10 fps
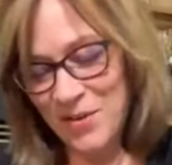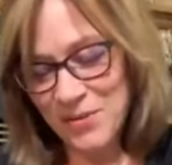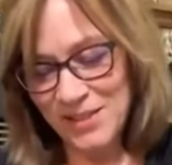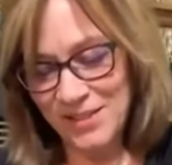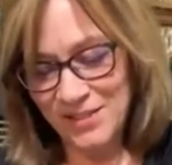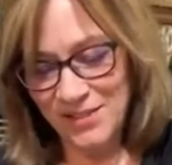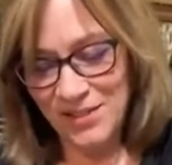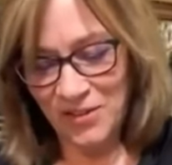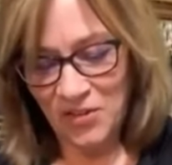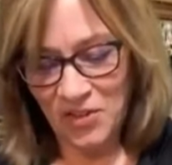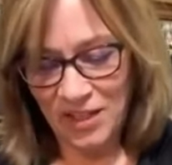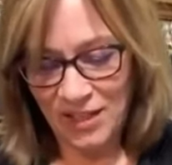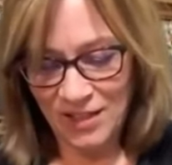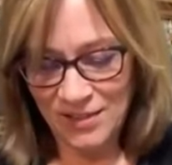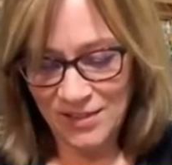I always dull
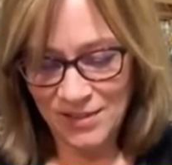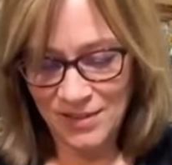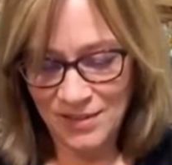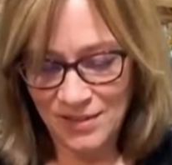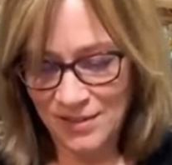things.